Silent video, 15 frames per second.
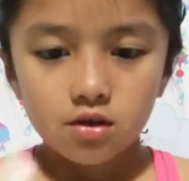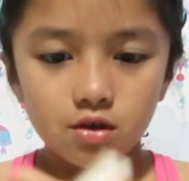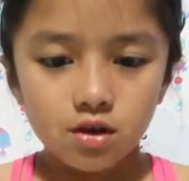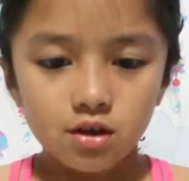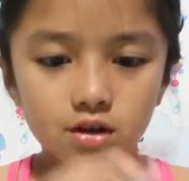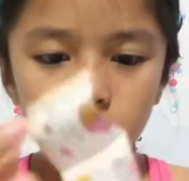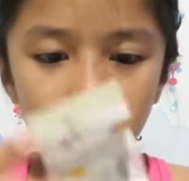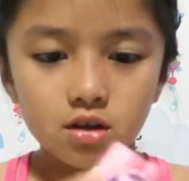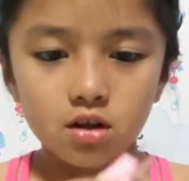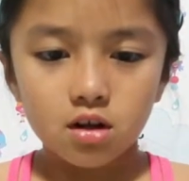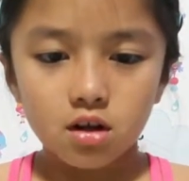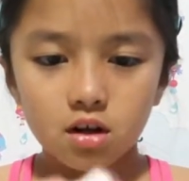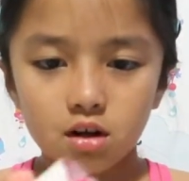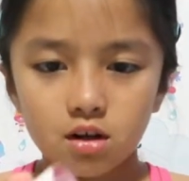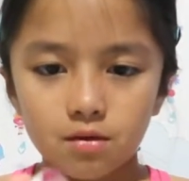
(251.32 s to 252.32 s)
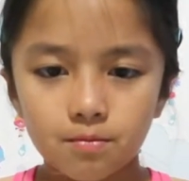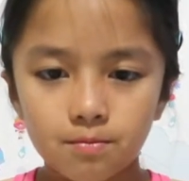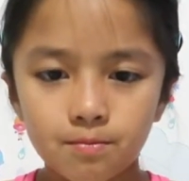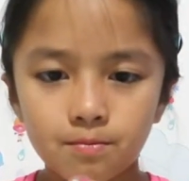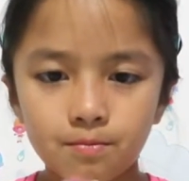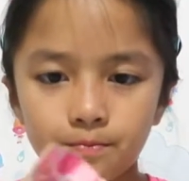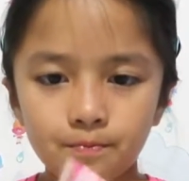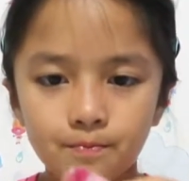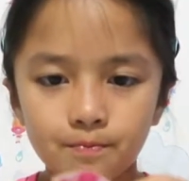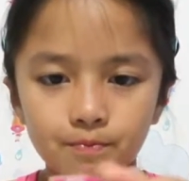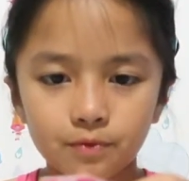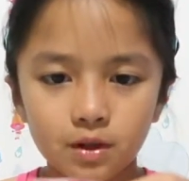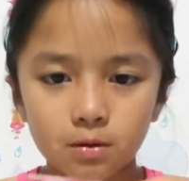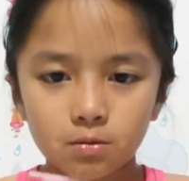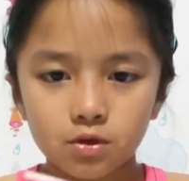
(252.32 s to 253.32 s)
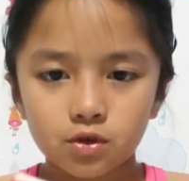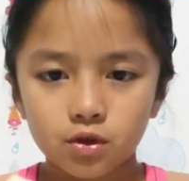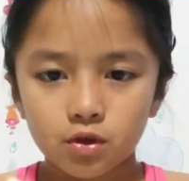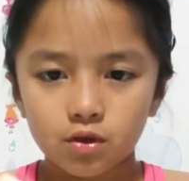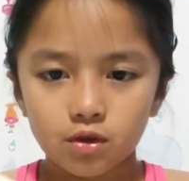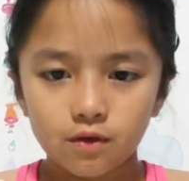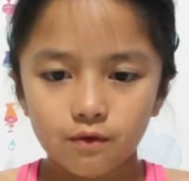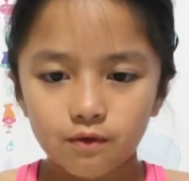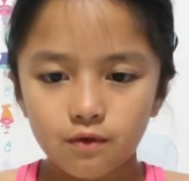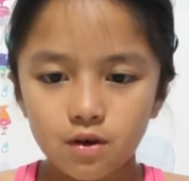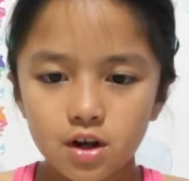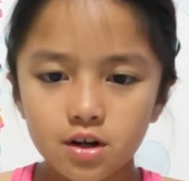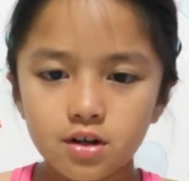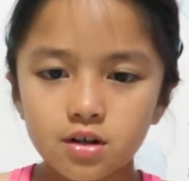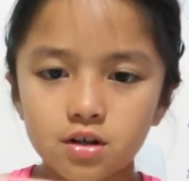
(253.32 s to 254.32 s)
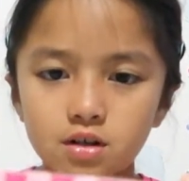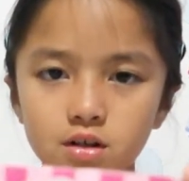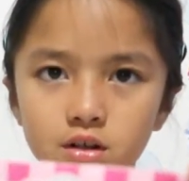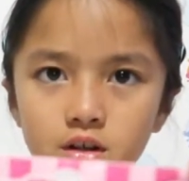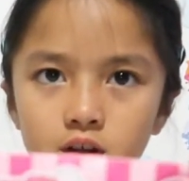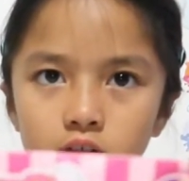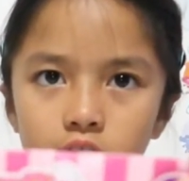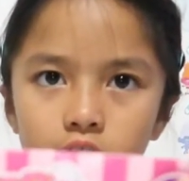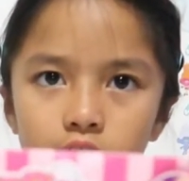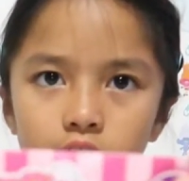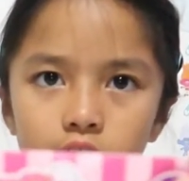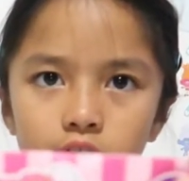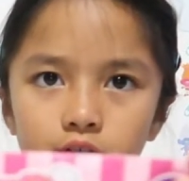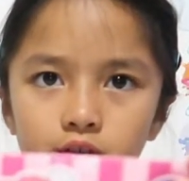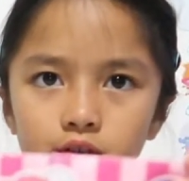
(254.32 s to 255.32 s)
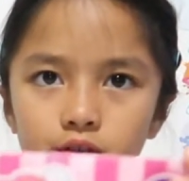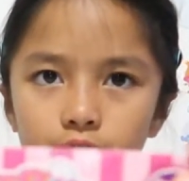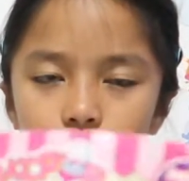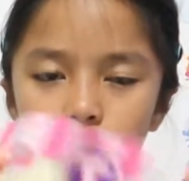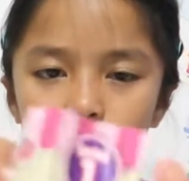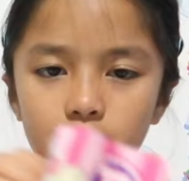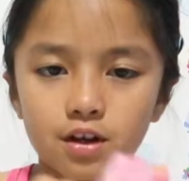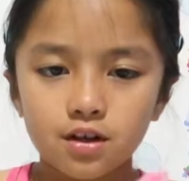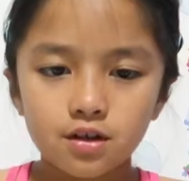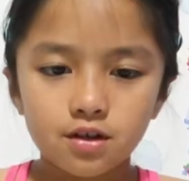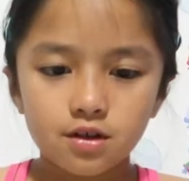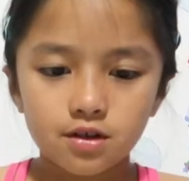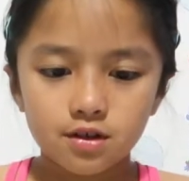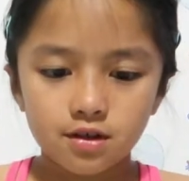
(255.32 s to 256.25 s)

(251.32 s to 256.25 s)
Here's the, um, I'm gonna show you the front. Here's the front.